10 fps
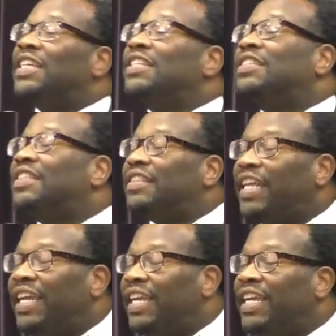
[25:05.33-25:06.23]
This
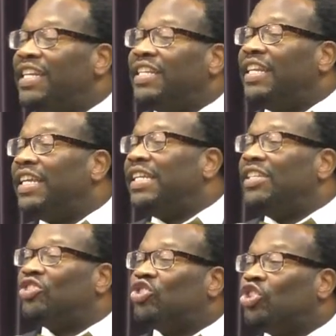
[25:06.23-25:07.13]
thing
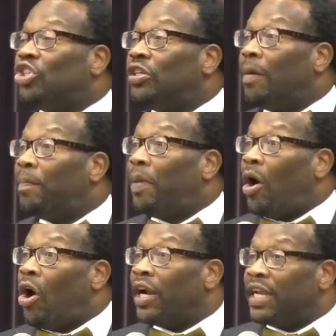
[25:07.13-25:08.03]
needs to
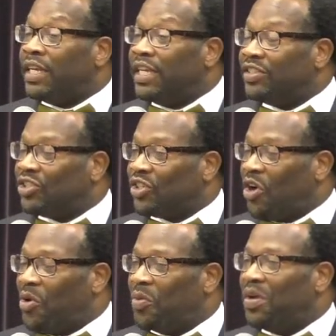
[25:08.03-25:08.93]
depart. It needs to
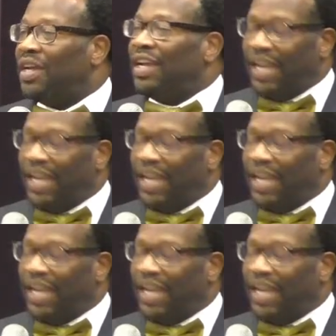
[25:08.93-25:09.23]
go.